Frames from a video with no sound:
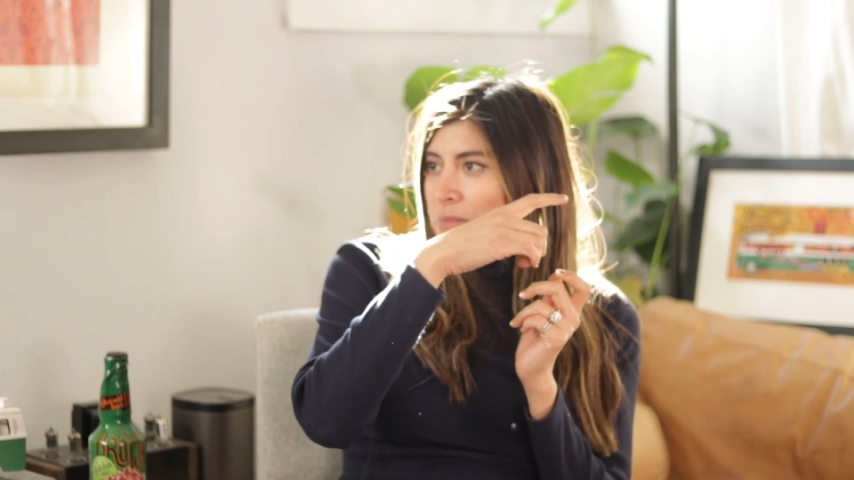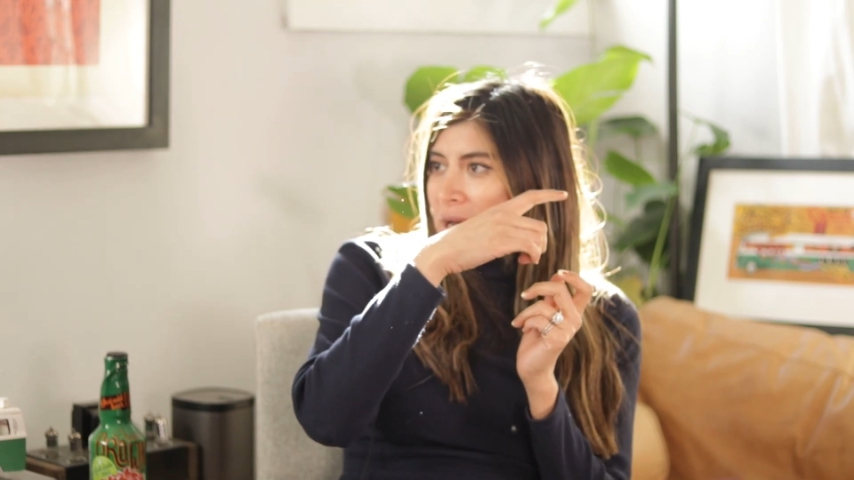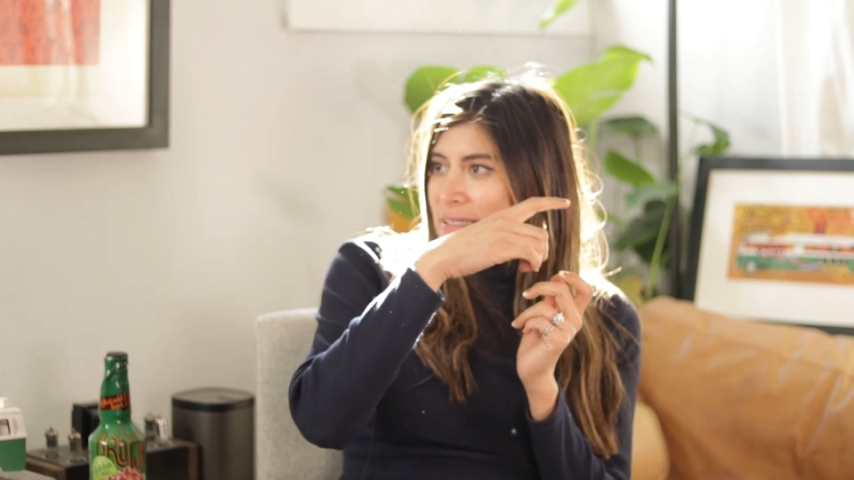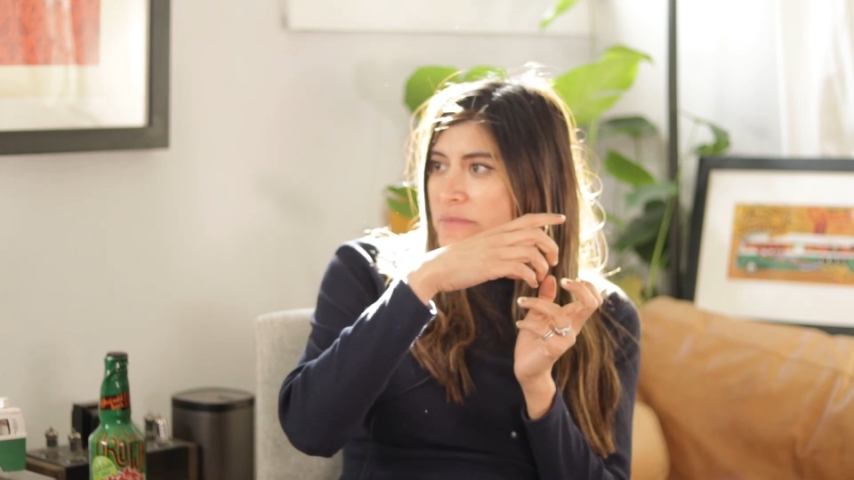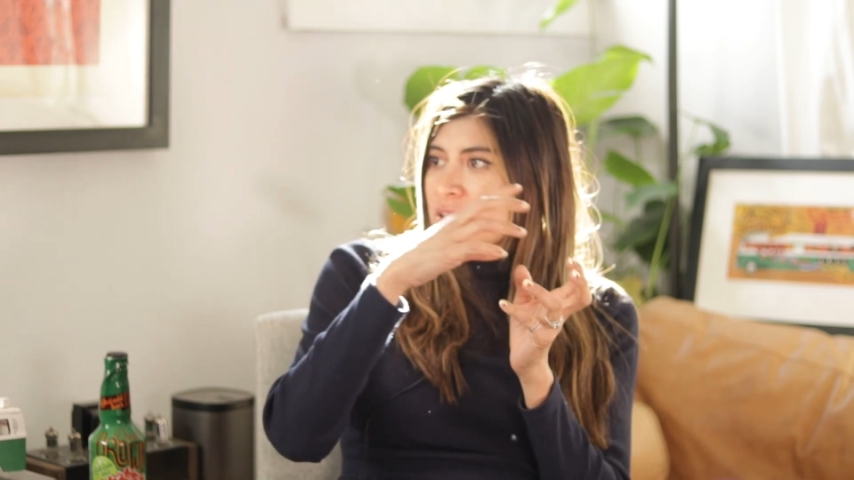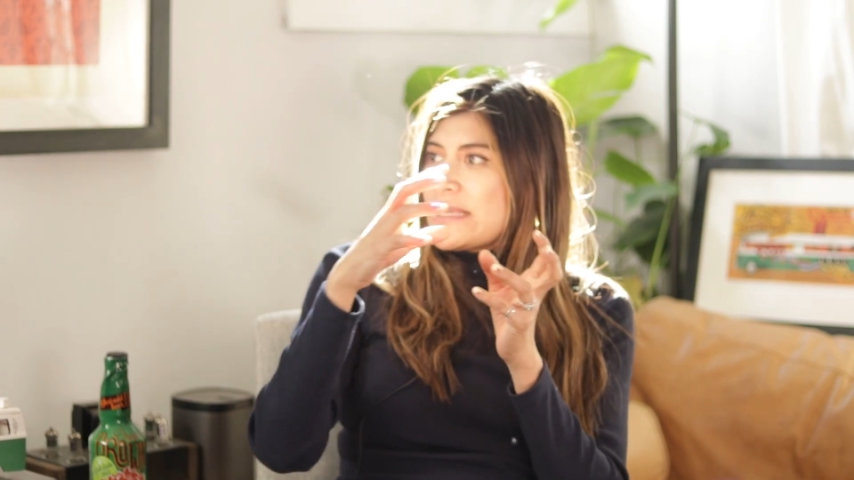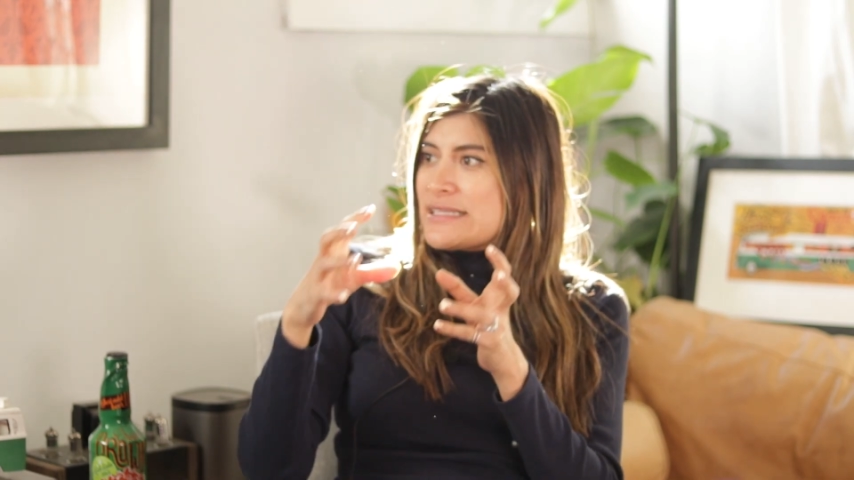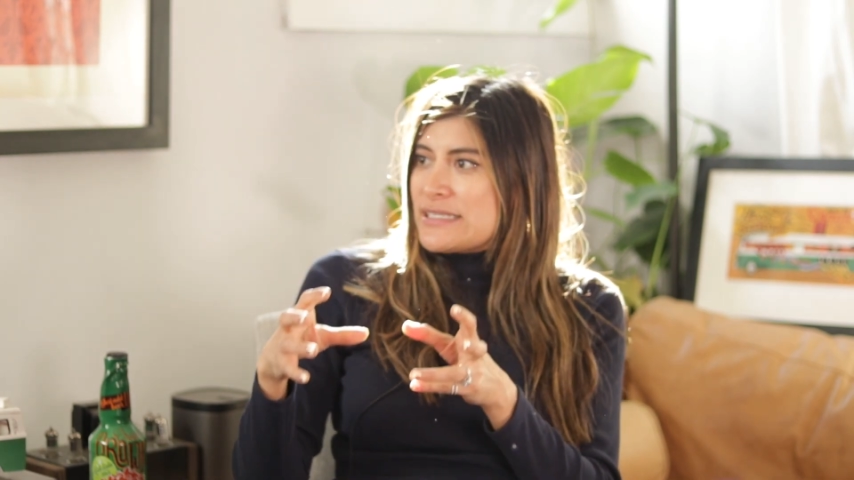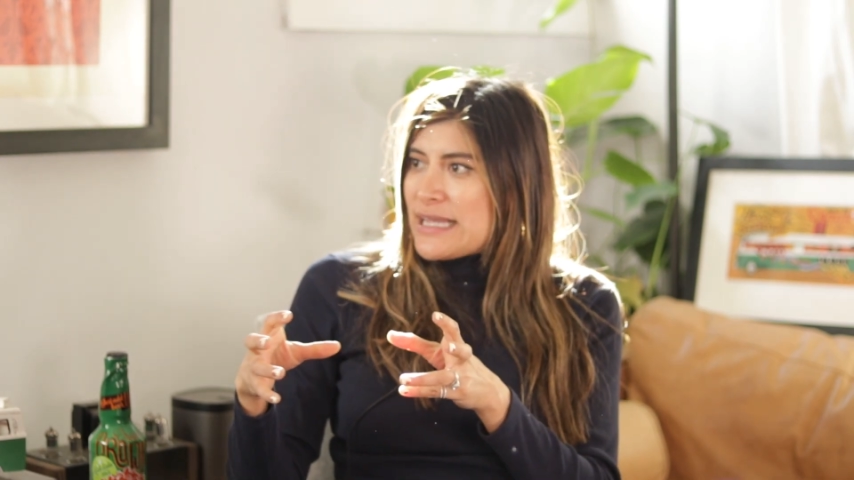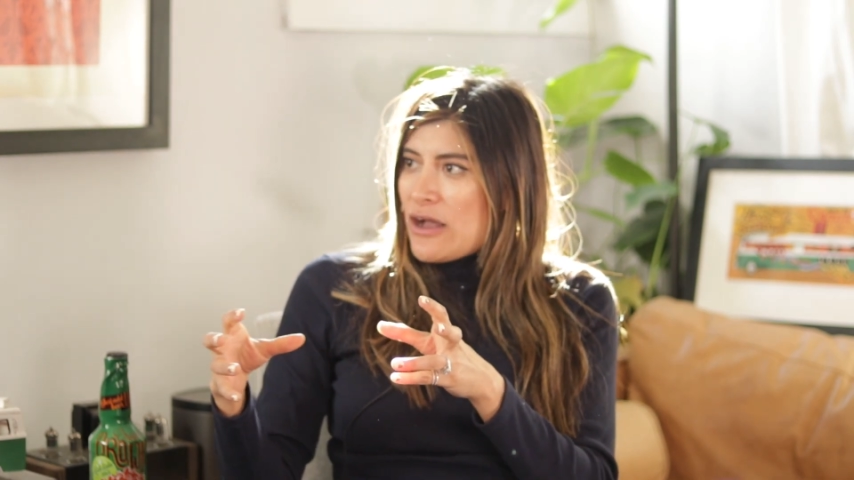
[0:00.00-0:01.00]
buy something
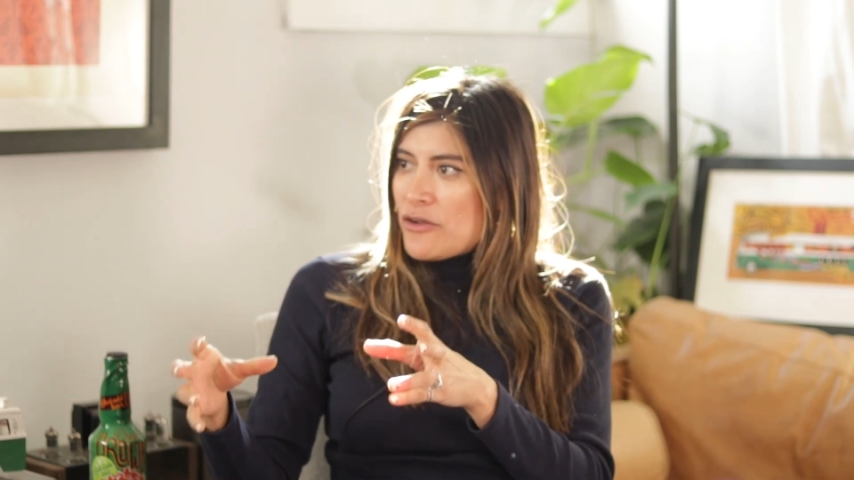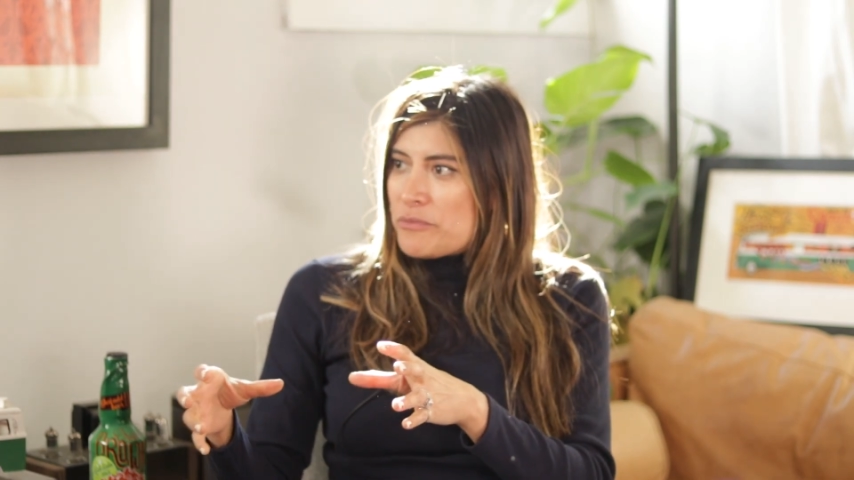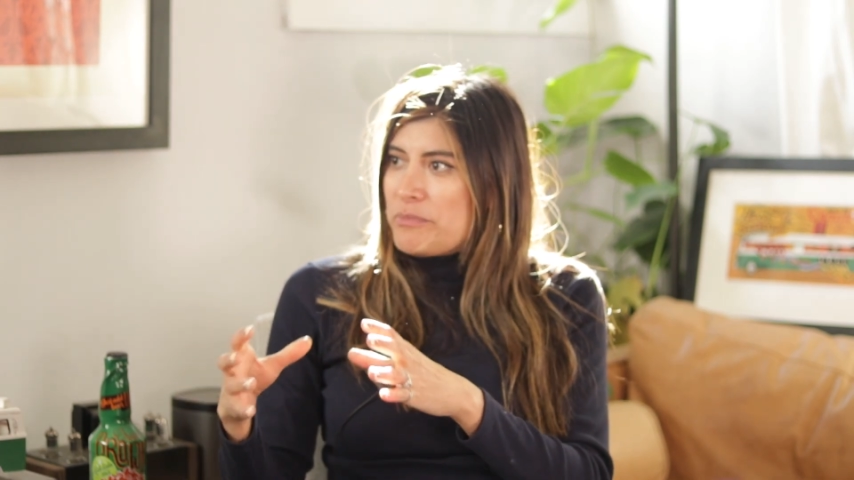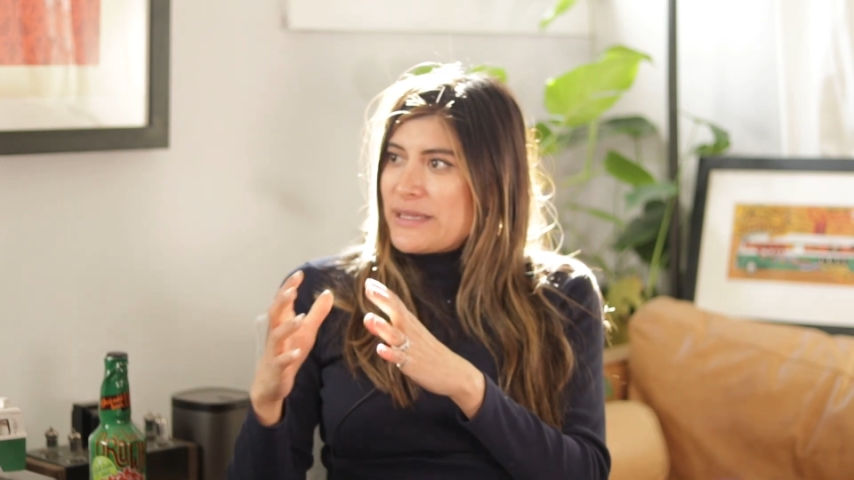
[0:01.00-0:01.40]
and sit down.